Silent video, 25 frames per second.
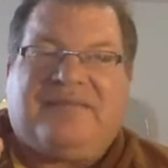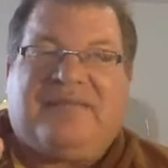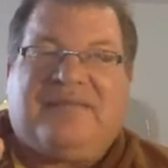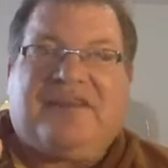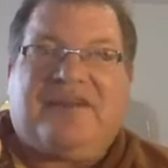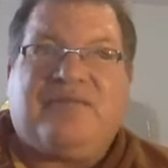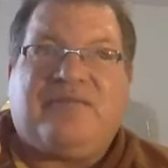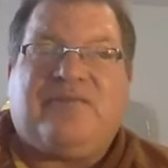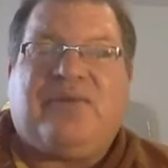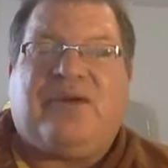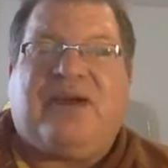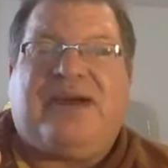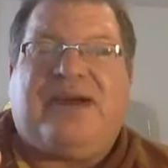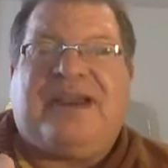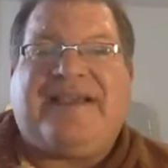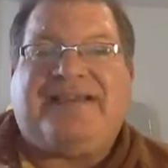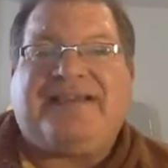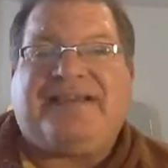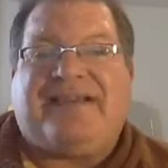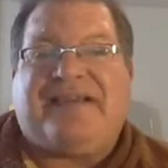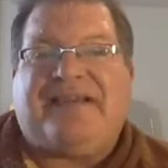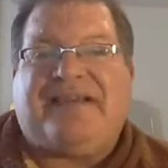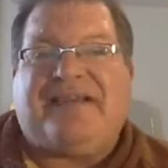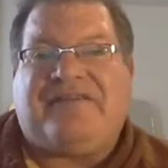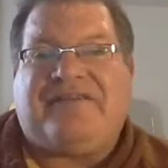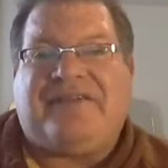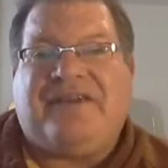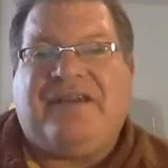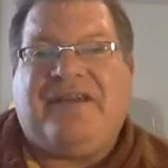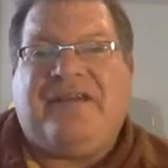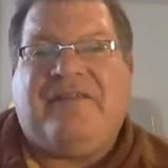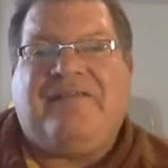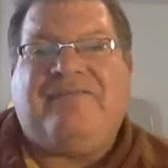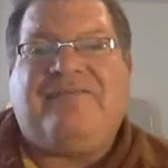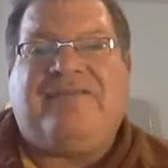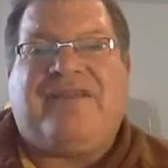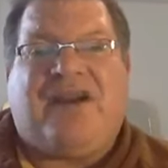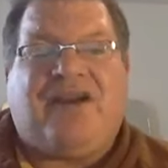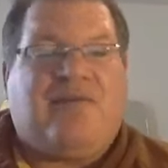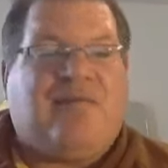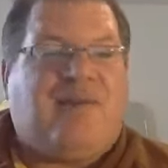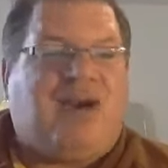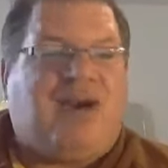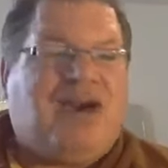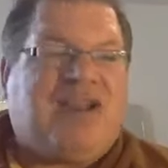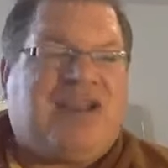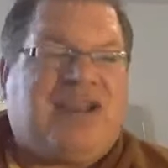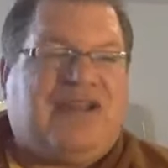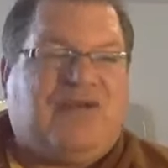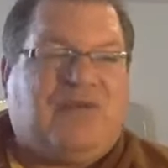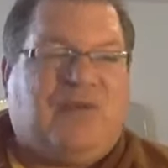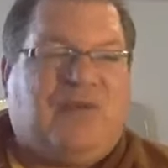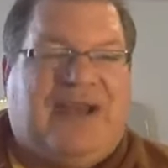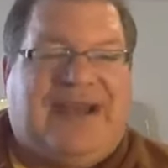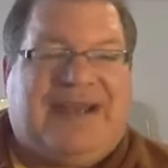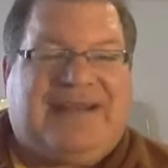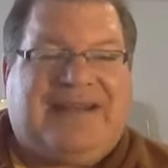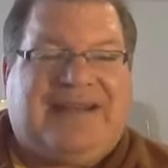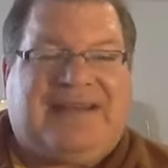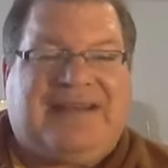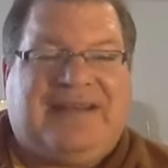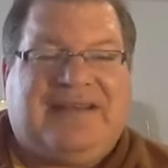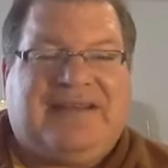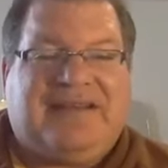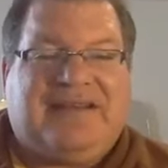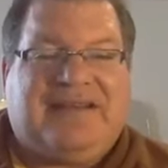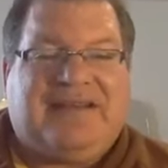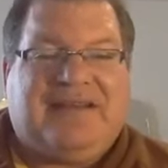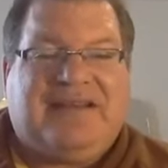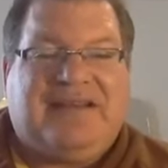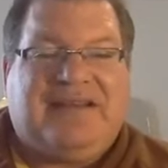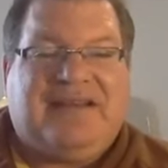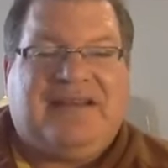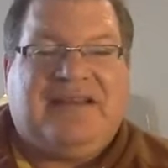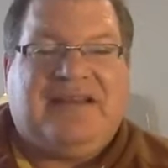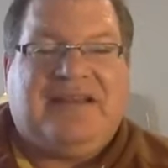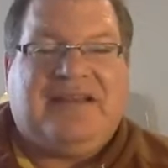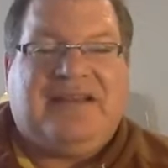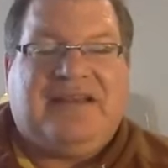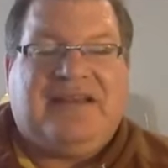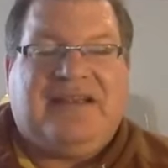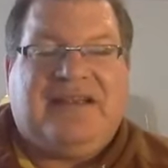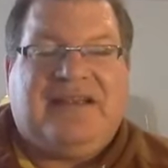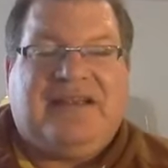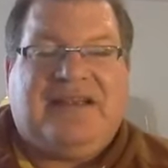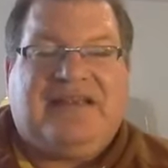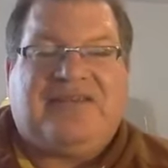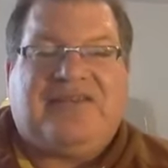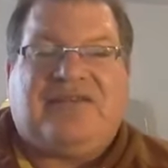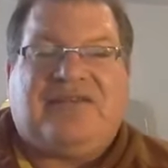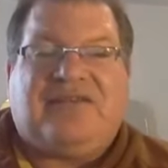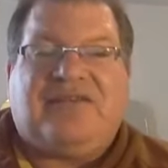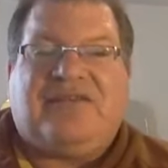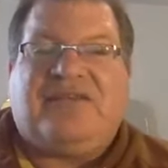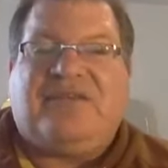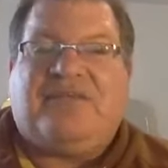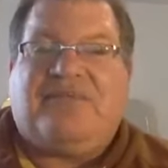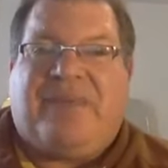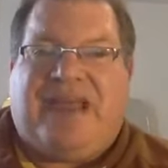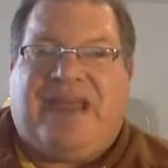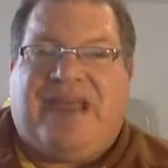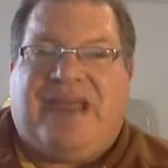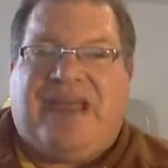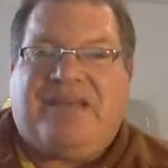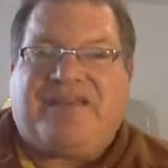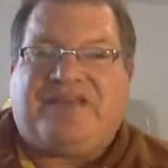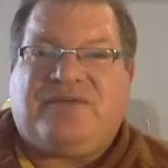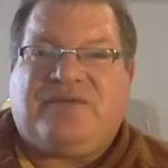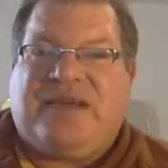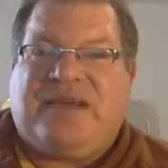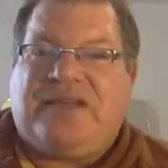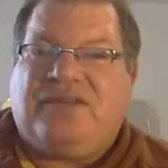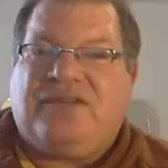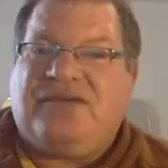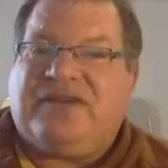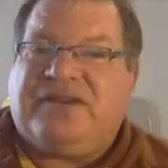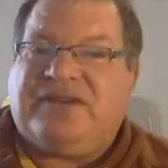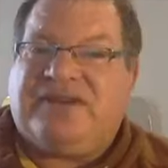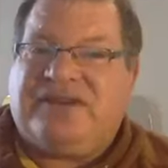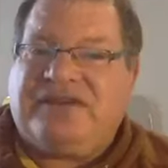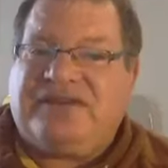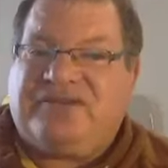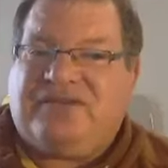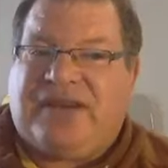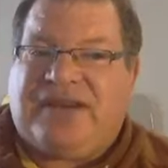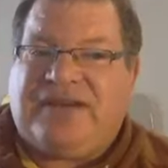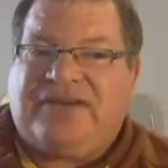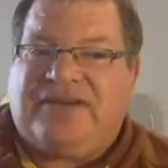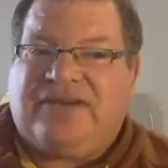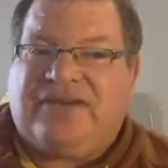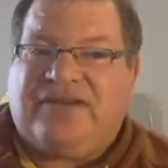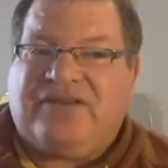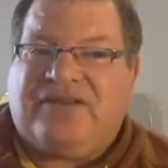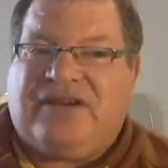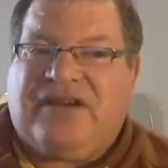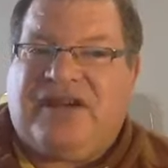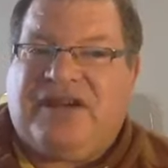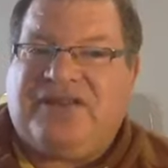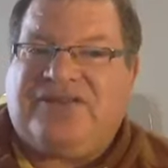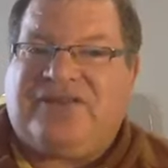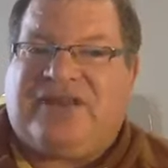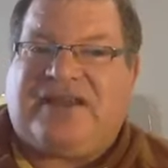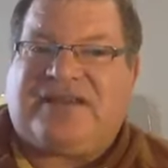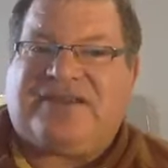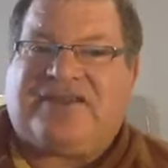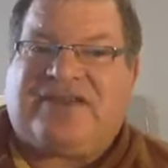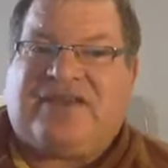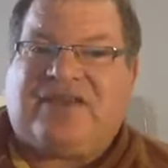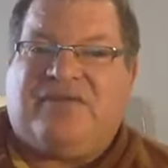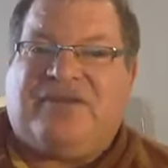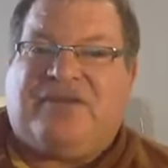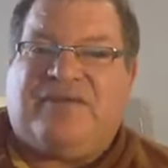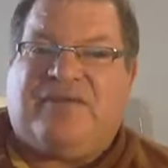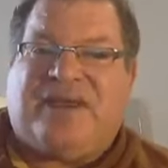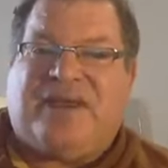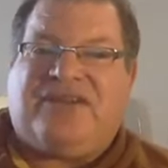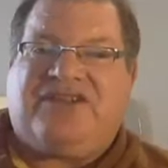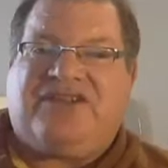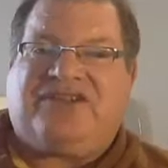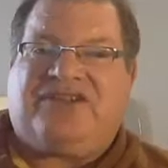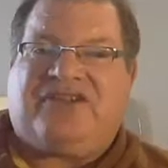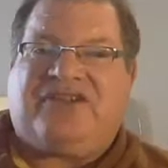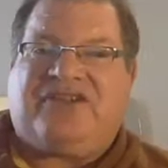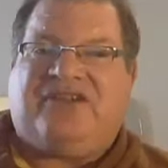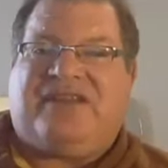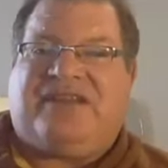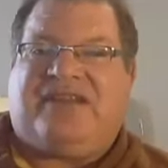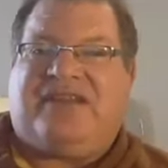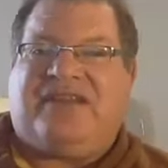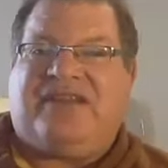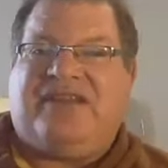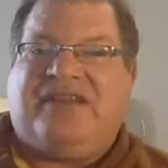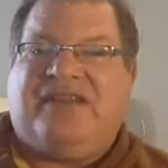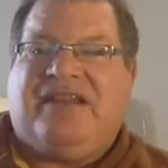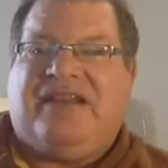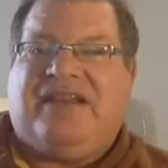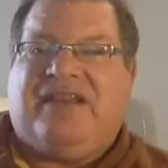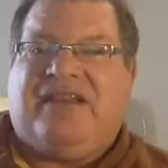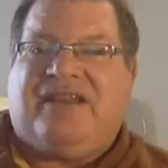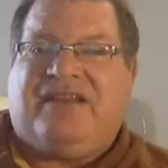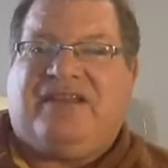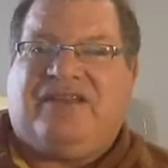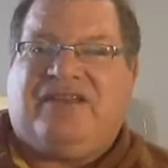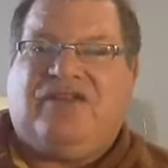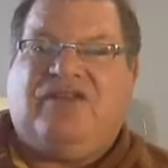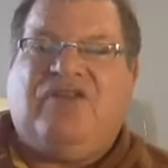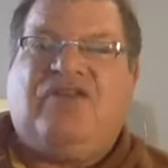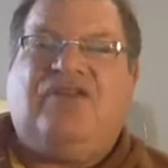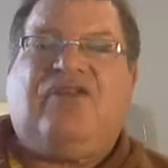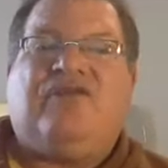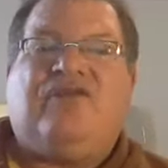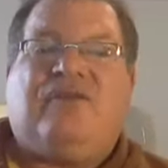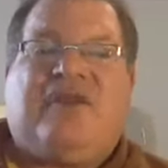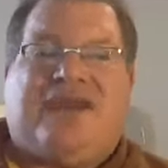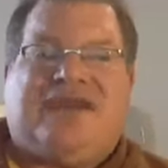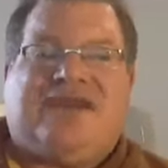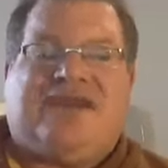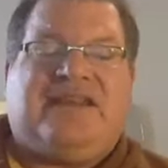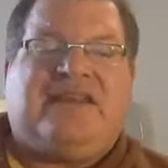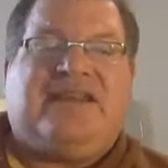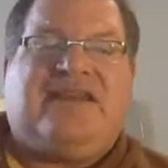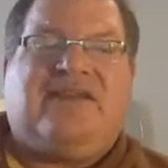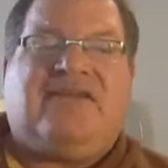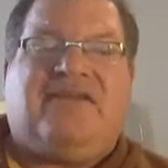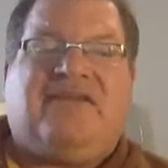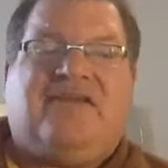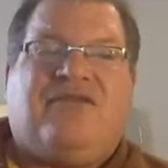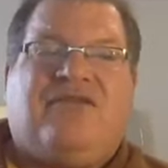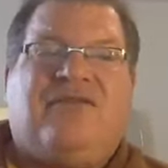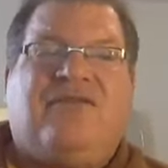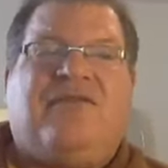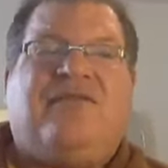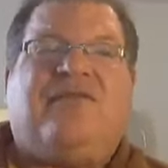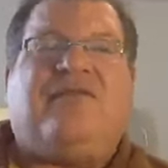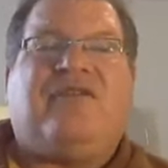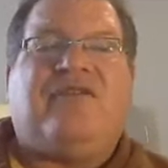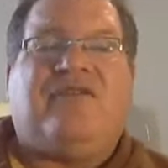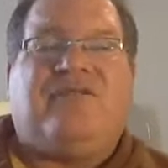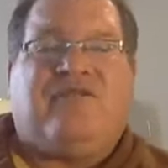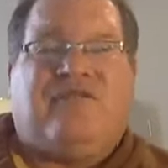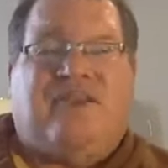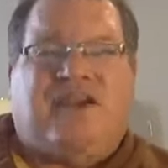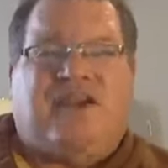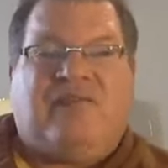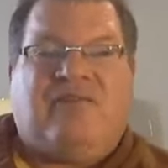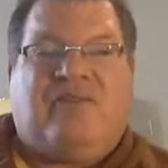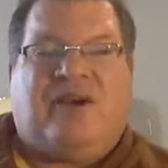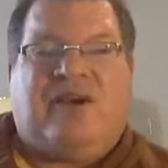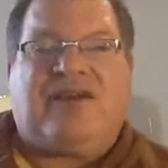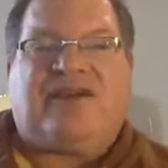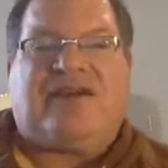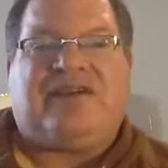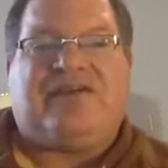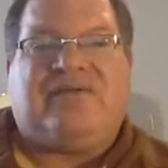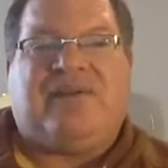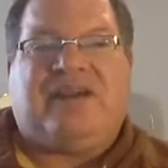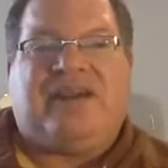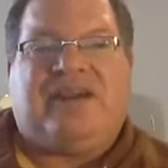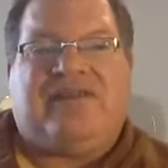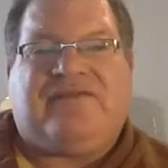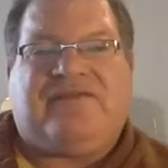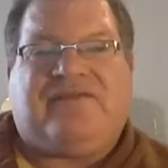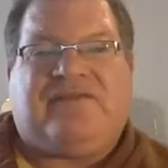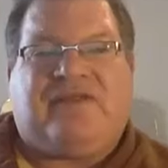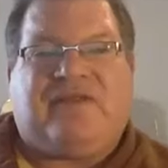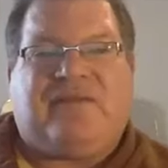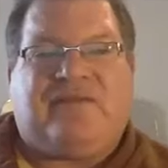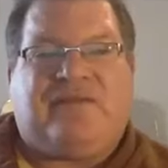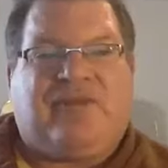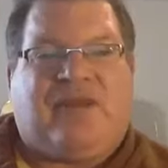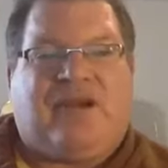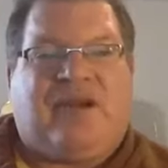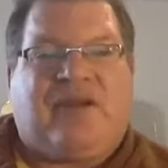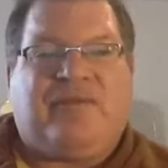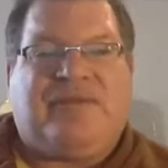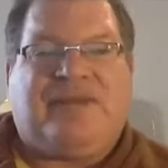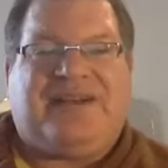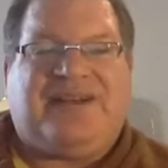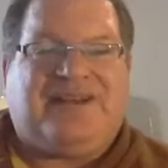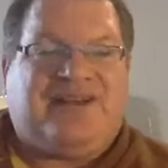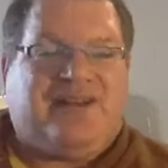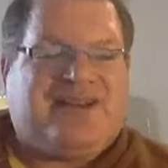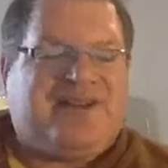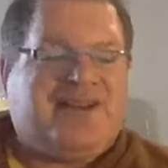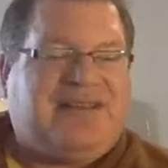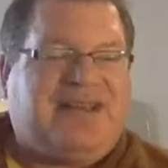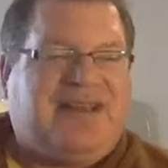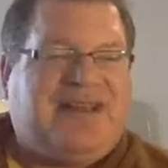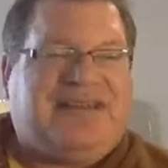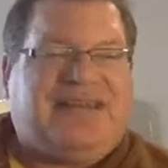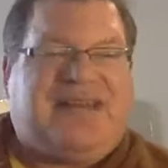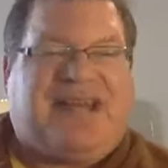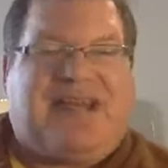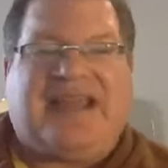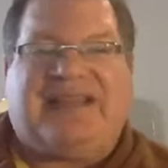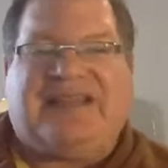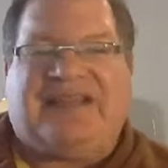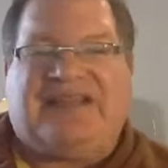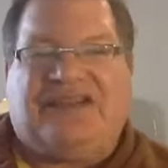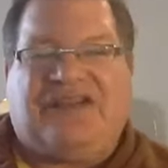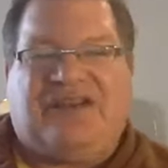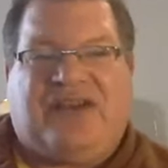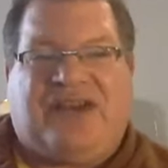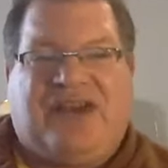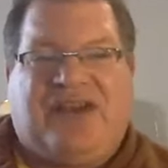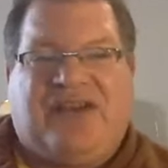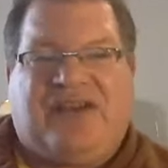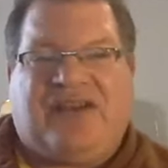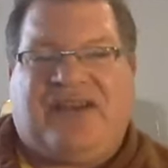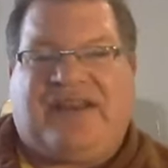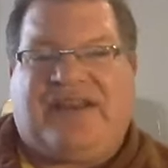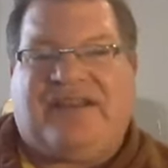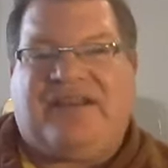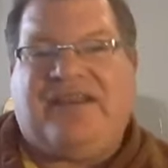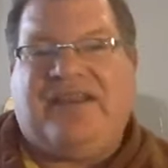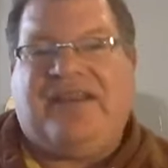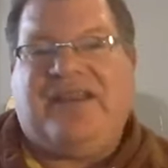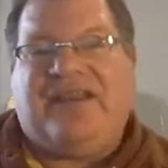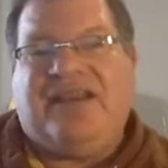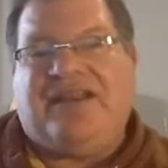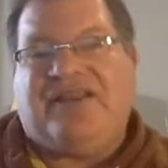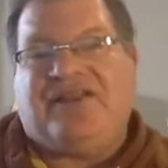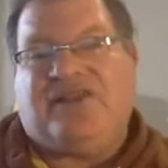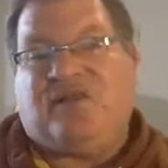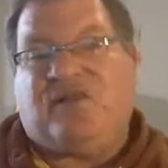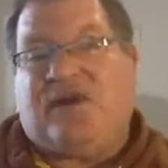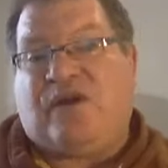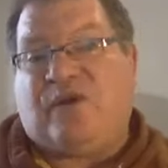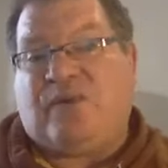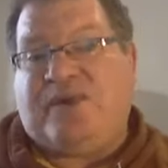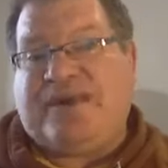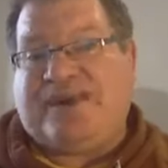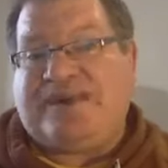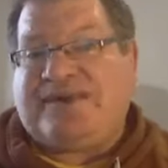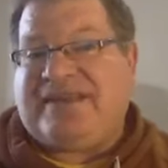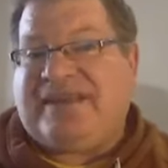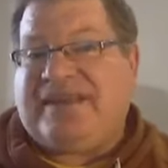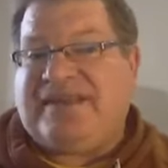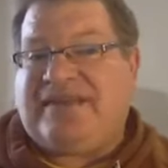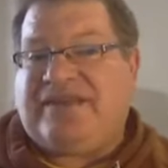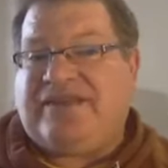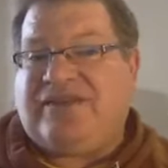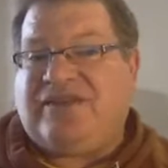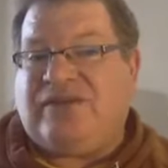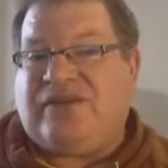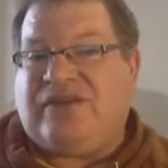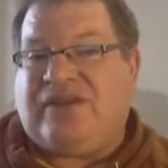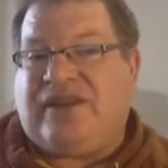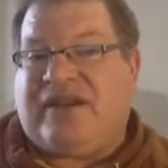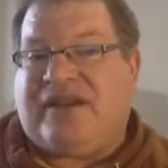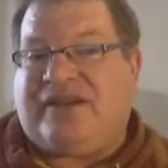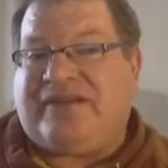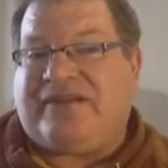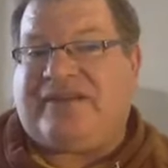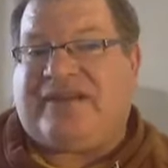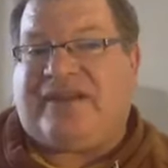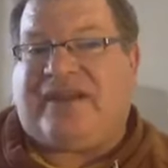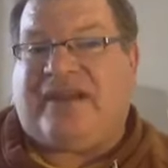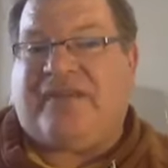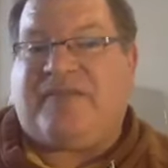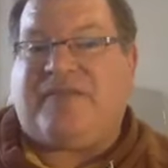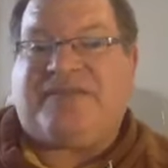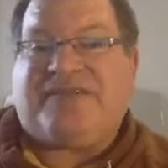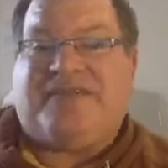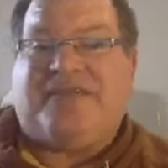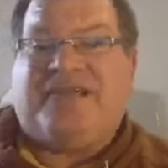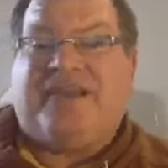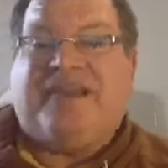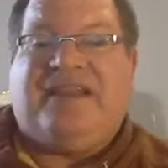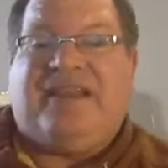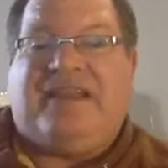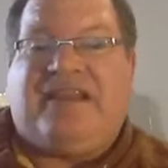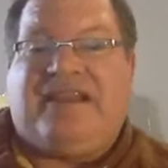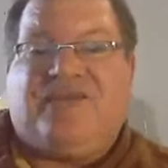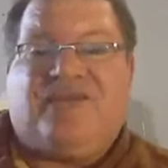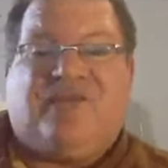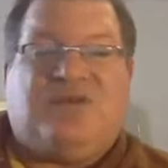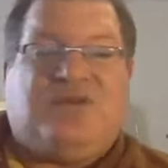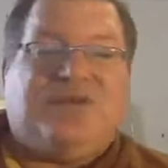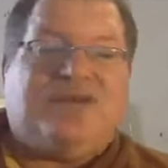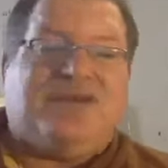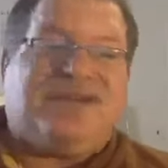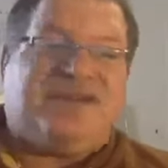comprised of fair market rent. So the banks, when they look at these rent-to-own contracts, they want to make sure that you're renting a home for fair market rent for a property just like that in your area. So what we tend to do a lot of times is we'll